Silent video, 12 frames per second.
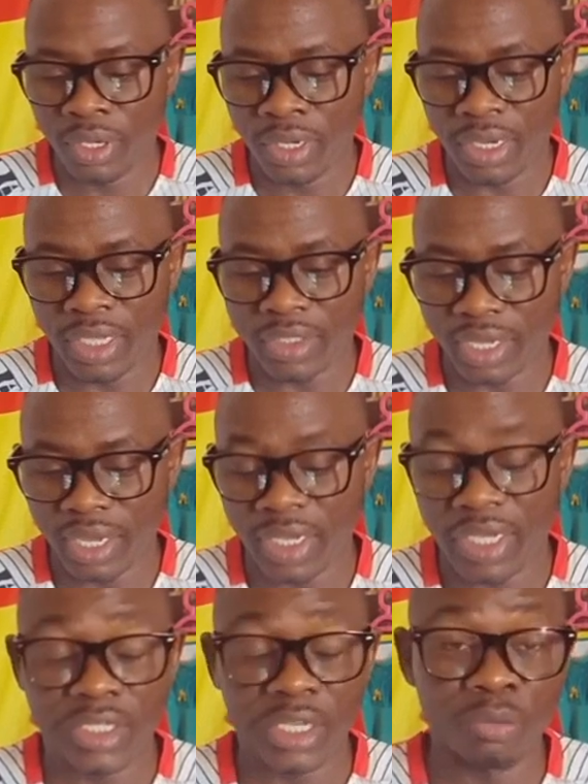
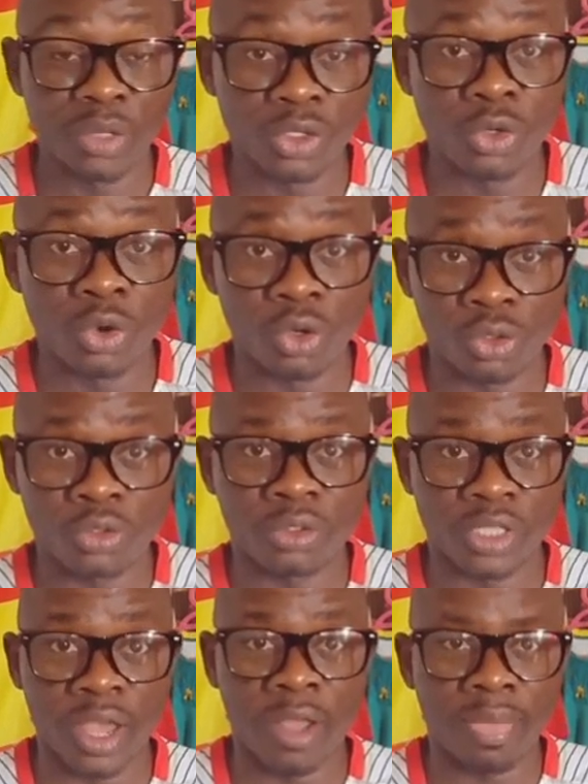Casapiz,
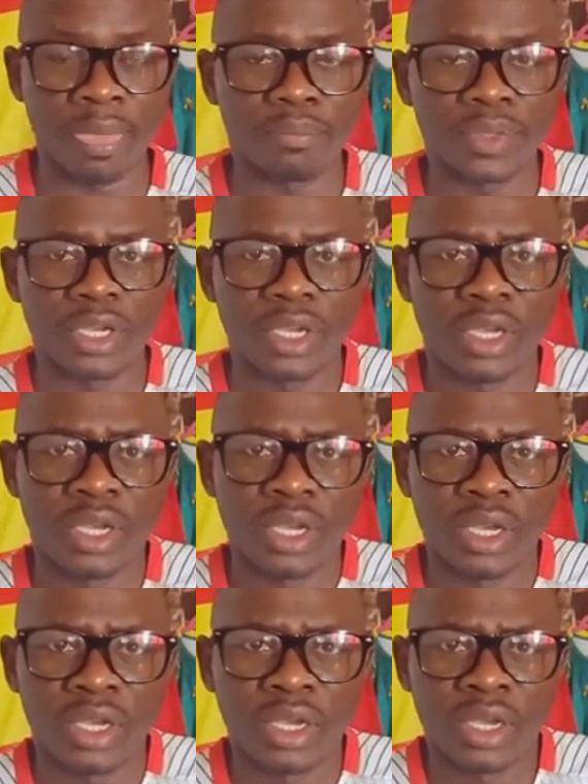yeah.
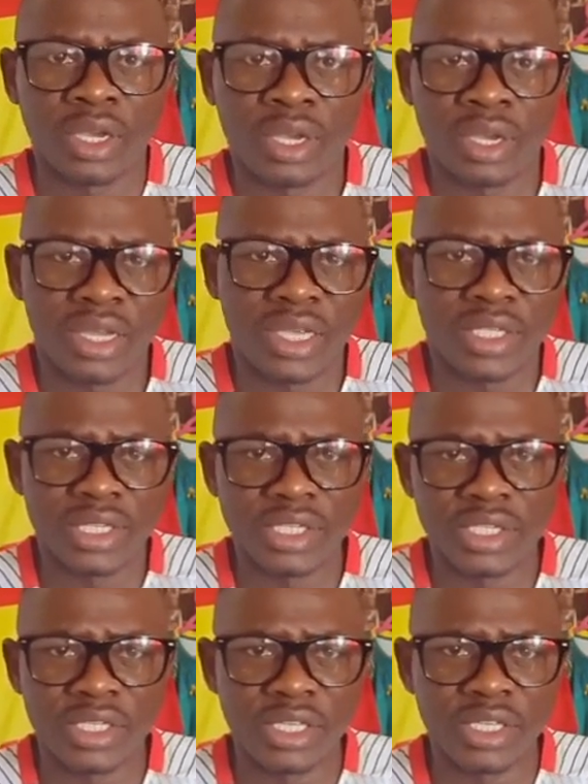This
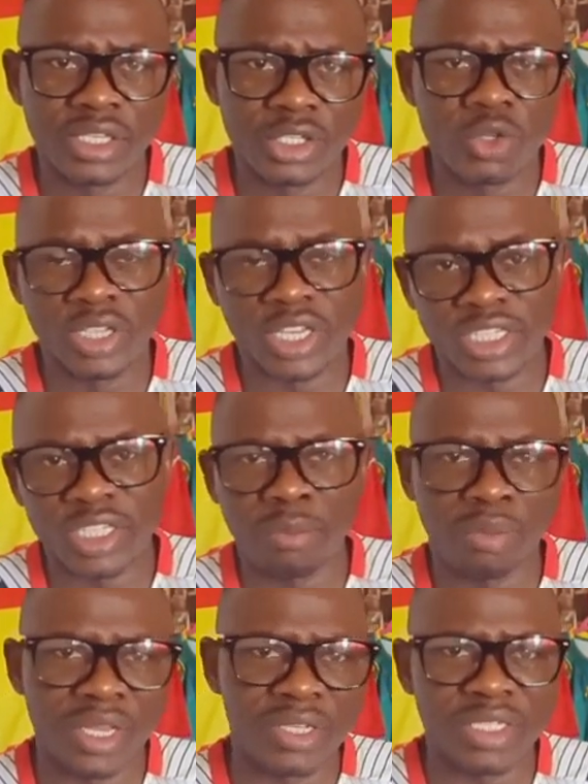season he's not getting
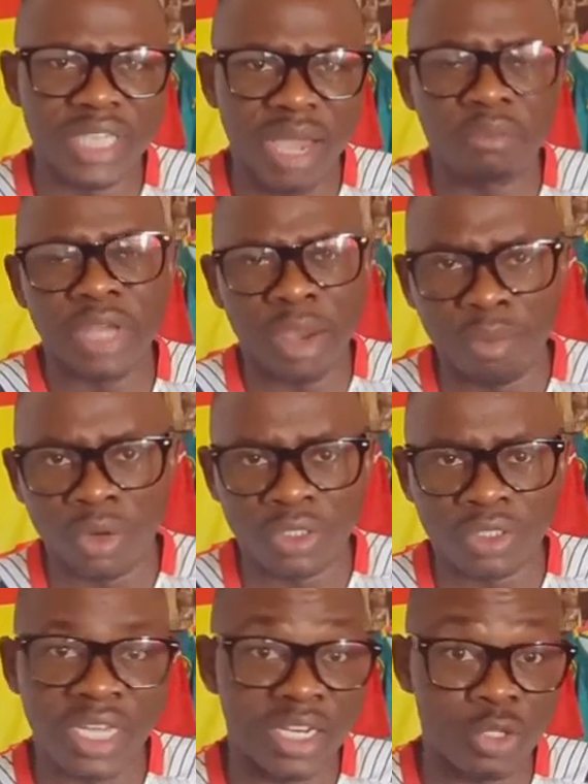playing time that much.
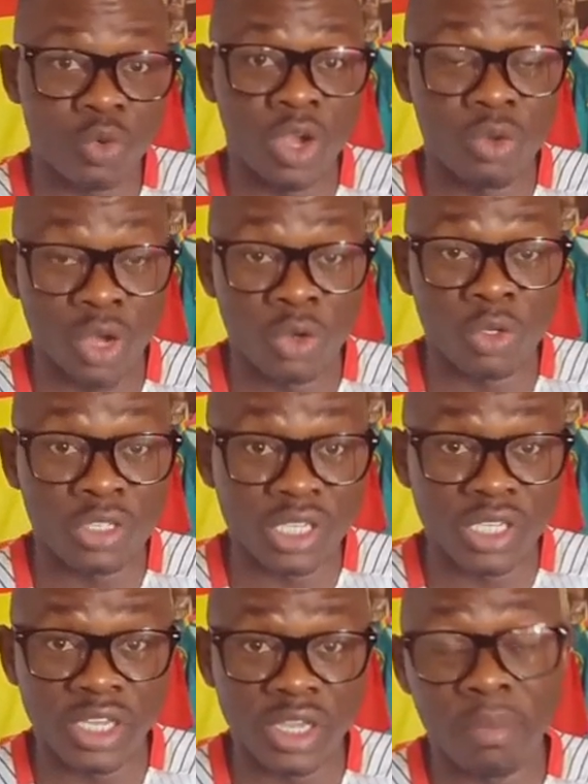That is why you are not
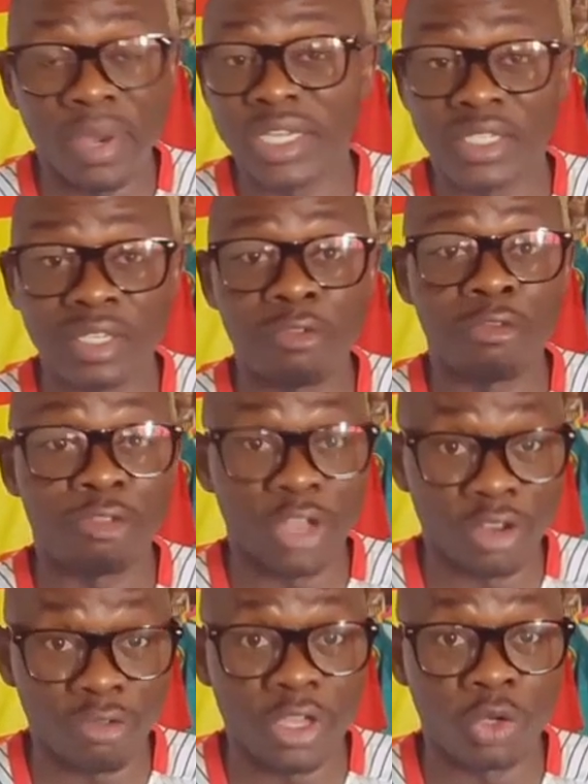seeing him. But he's a
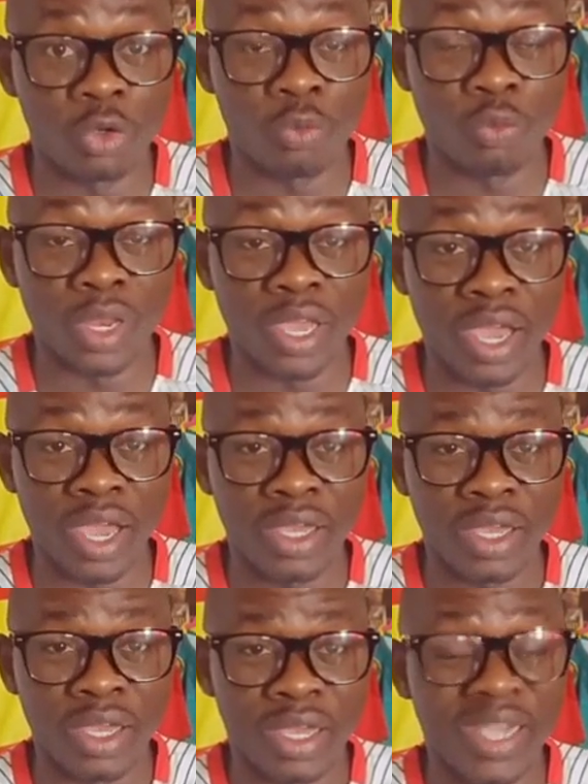very, very good player,
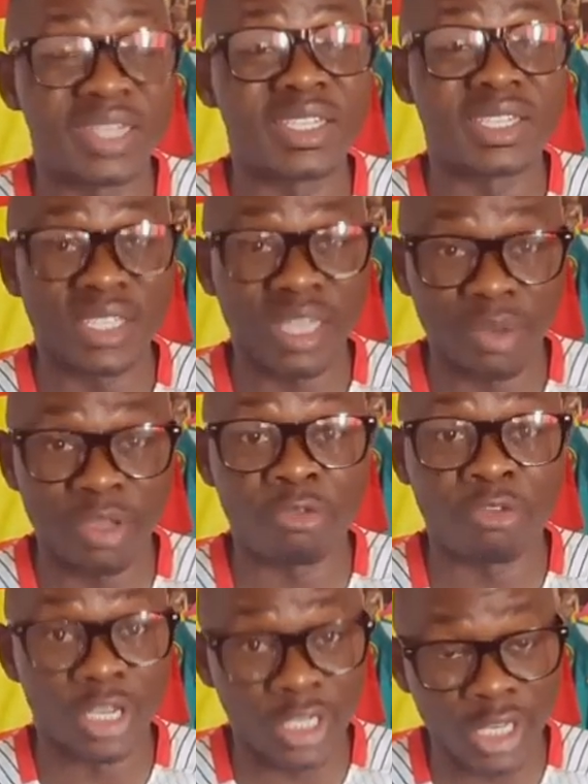can disturb and
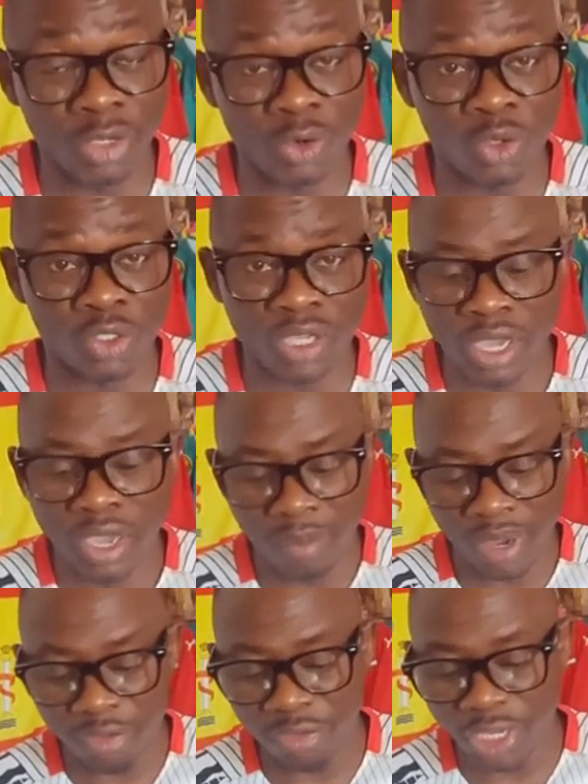very dangerous.
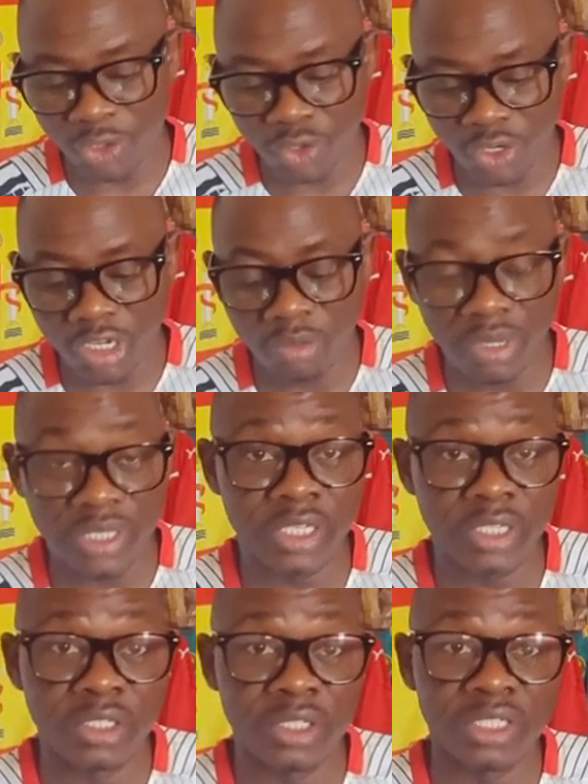But if we are talking about
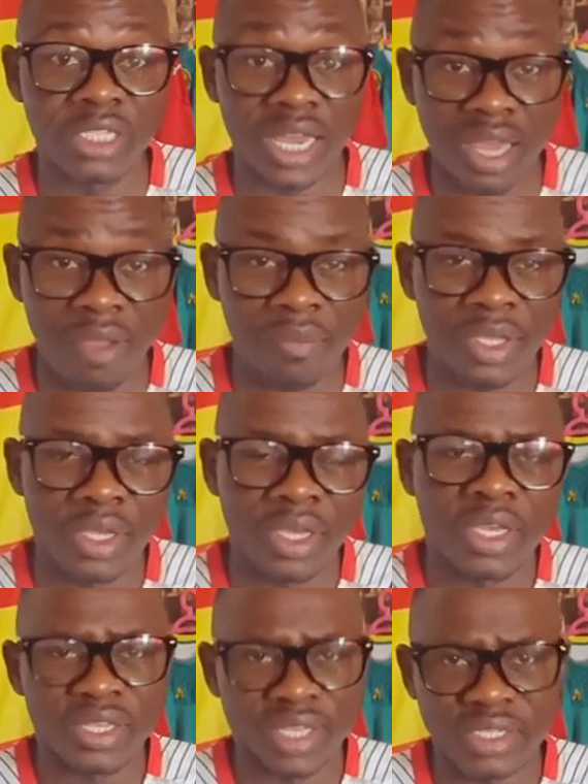Gesindala,
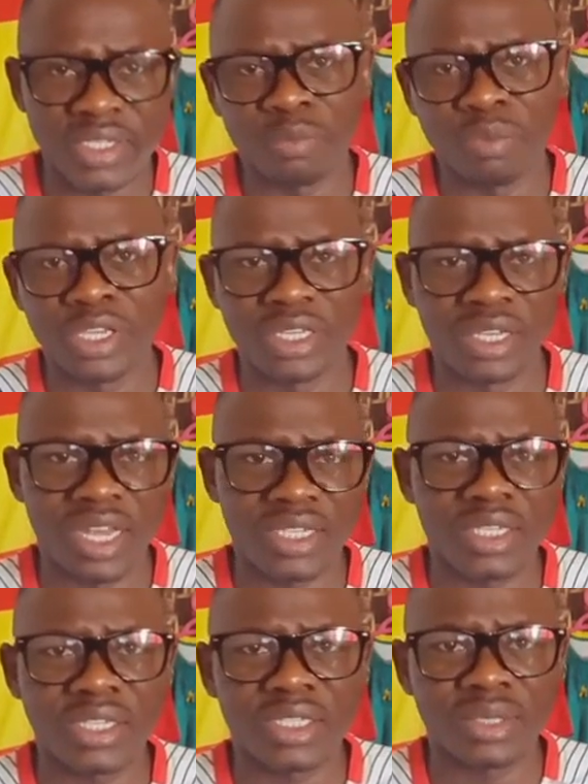yes, he been in the
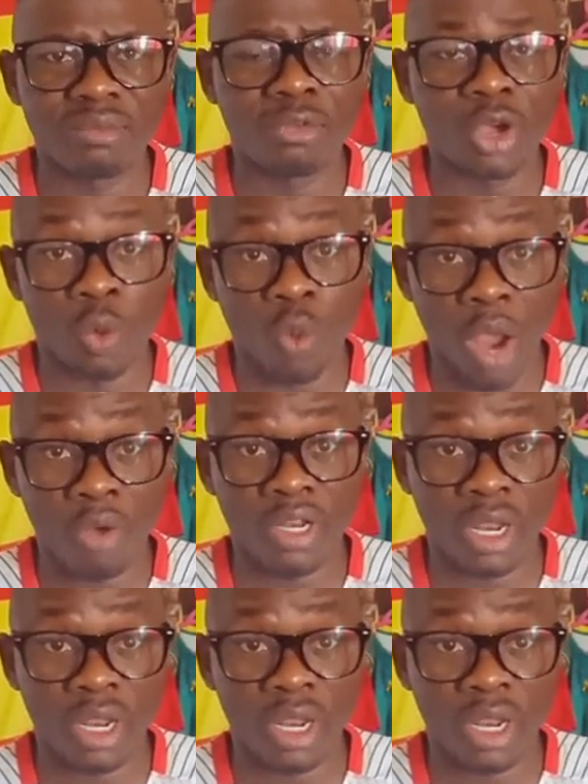national team for a while, the